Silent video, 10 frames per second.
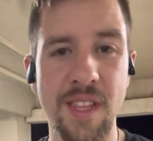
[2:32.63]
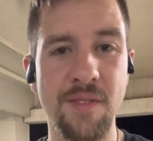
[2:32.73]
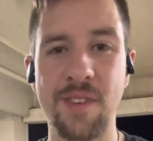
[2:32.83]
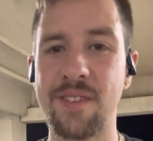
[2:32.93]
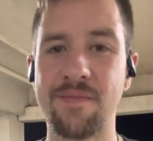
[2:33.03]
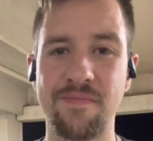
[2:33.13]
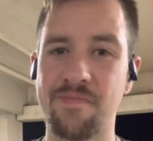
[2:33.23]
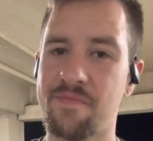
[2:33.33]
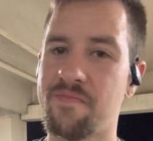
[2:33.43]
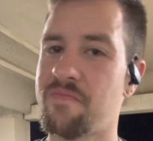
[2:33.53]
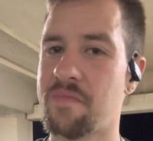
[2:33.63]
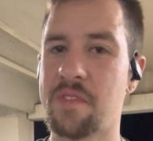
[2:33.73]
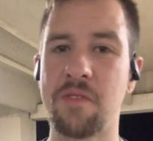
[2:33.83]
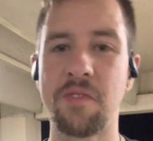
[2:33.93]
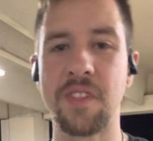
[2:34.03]
where
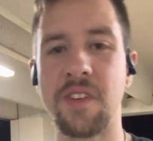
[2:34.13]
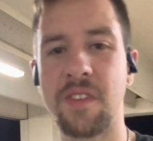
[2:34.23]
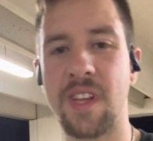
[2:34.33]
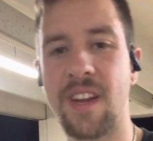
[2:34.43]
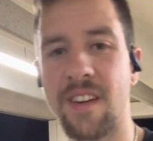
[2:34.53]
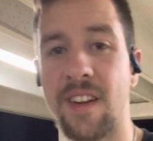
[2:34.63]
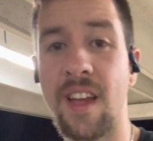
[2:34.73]
you really don't care.